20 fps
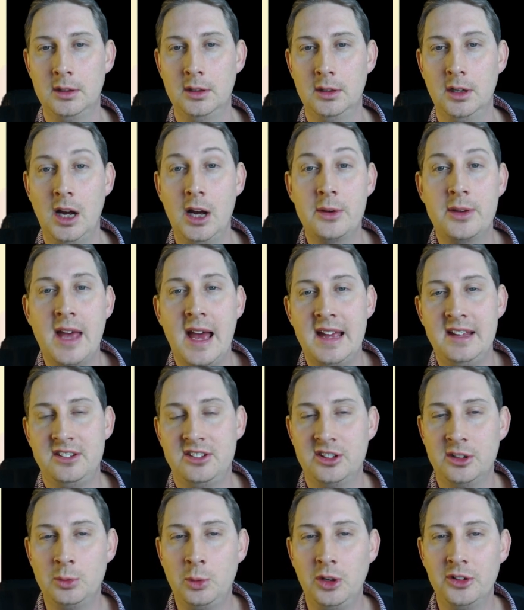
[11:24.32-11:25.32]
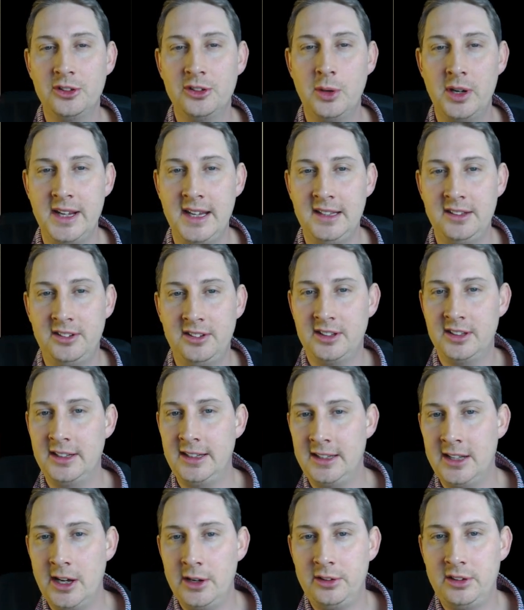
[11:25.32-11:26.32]
Okay, so what do I
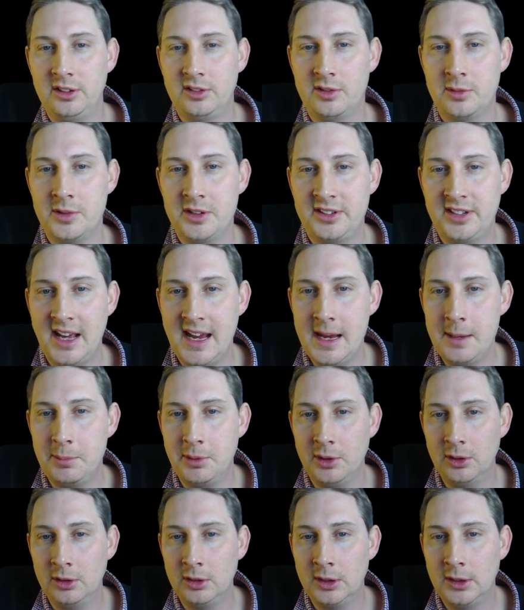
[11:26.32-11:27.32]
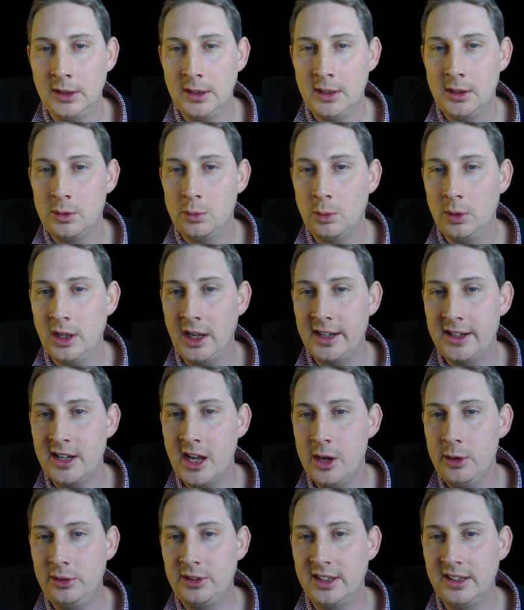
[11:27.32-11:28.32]
instantly notice from the table? Well, I
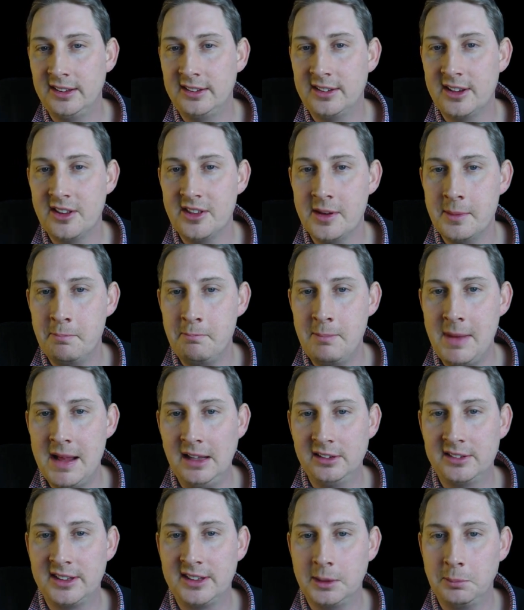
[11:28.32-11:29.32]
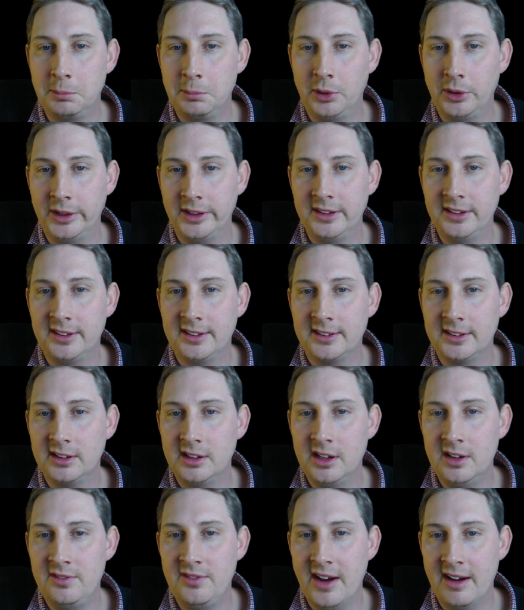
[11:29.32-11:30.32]
notice that the melting points
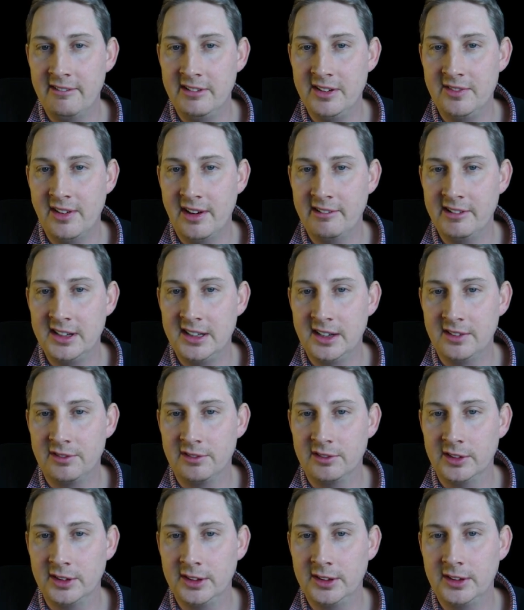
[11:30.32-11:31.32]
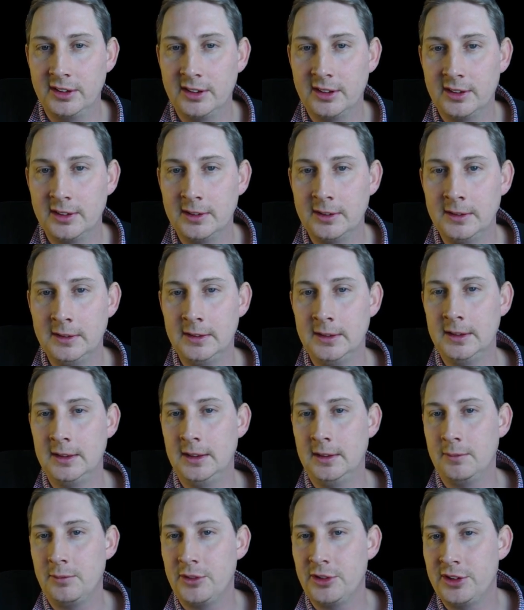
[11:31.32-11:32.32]
are very, very different.
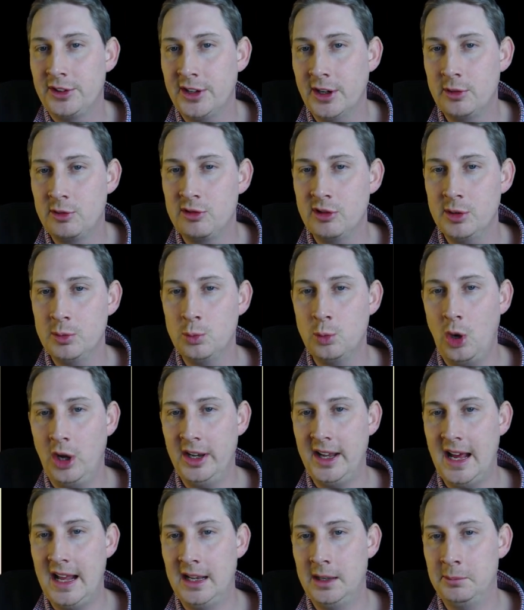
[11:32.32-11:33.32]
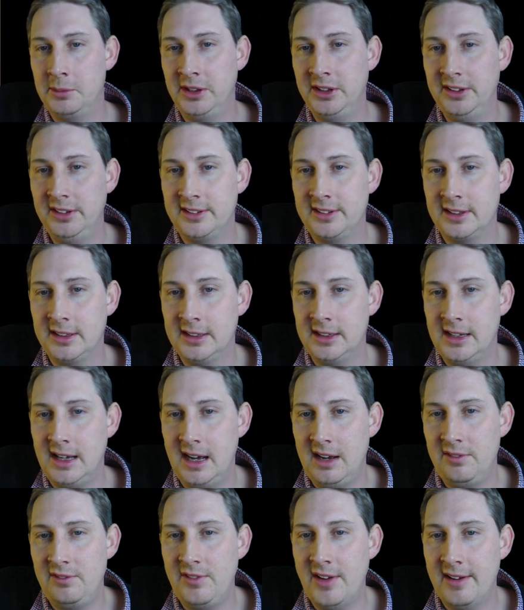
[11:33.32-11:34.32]
So group 1 elements
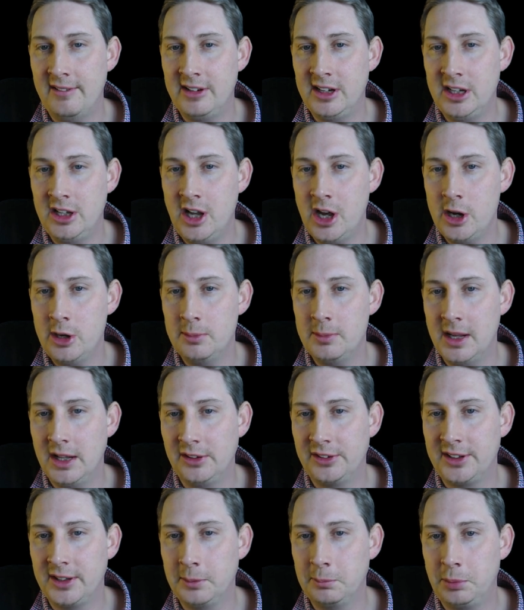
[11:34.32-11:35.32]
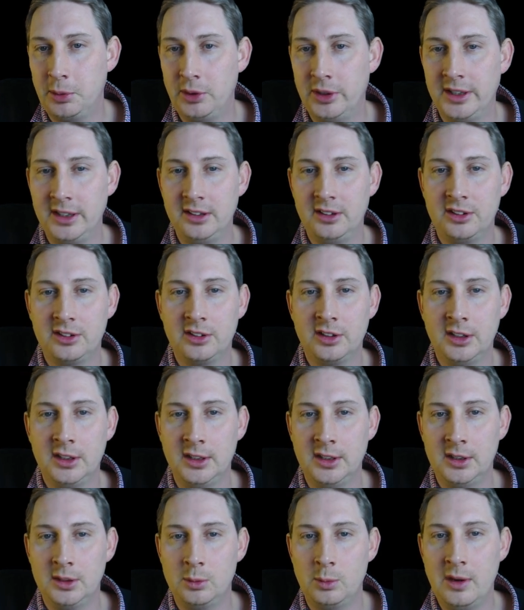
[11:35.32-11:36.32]
have very low melting points,
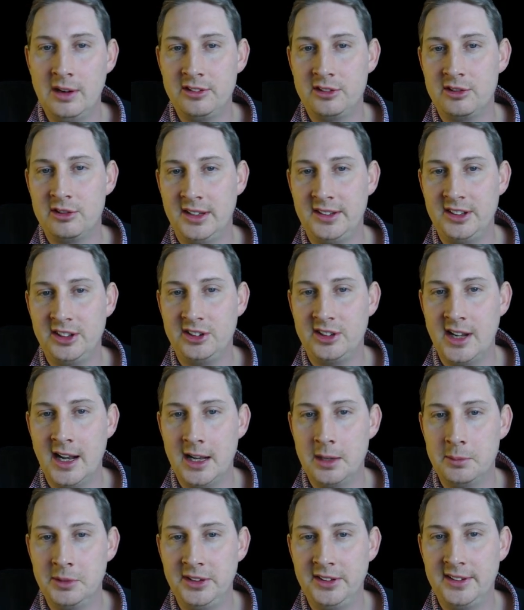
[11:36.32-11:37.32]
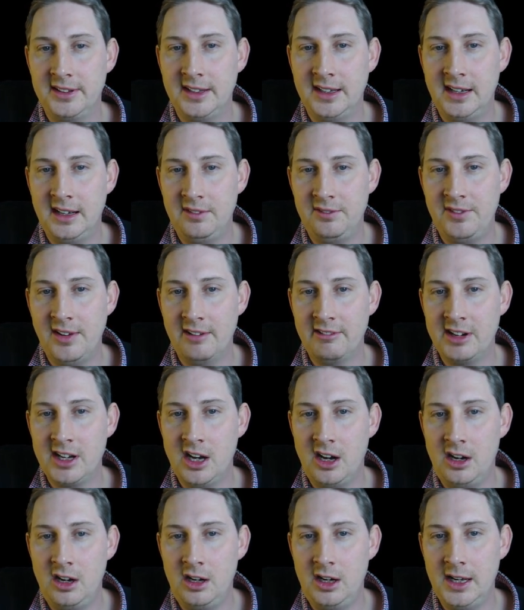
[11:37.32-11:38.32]
whereas transition elements have very
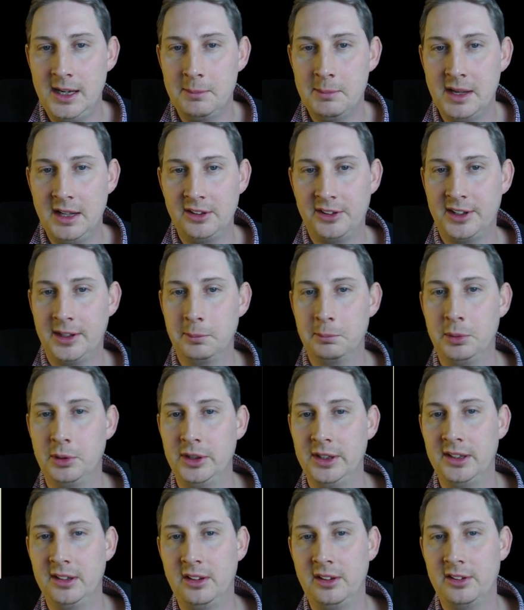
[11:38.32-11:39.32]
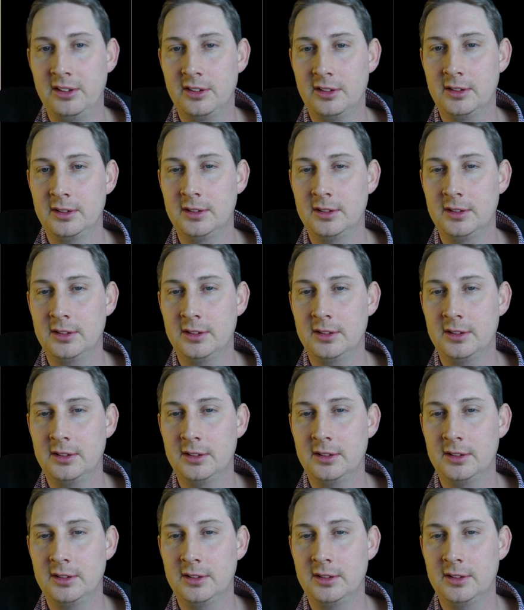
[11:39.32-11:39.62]
high melting points.